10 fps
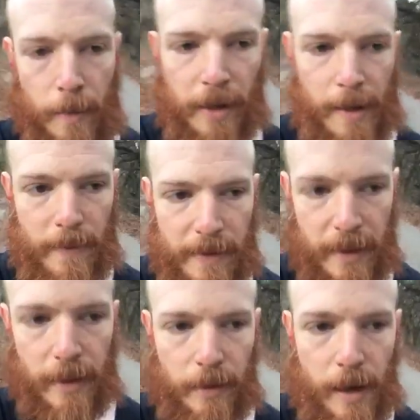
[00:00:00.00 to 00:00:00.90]
but I've been
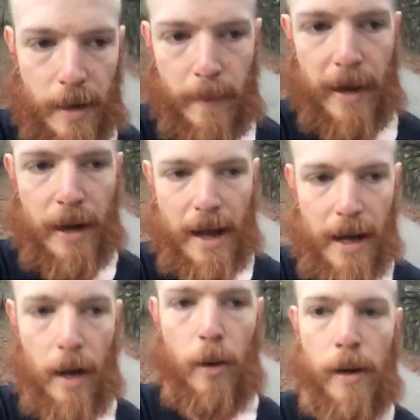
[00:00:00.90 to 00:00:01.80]
thinking a lot about
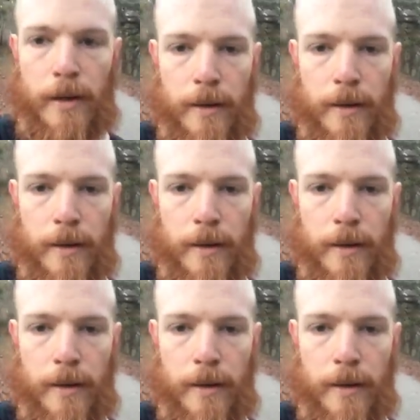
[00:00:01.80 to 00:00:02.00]
how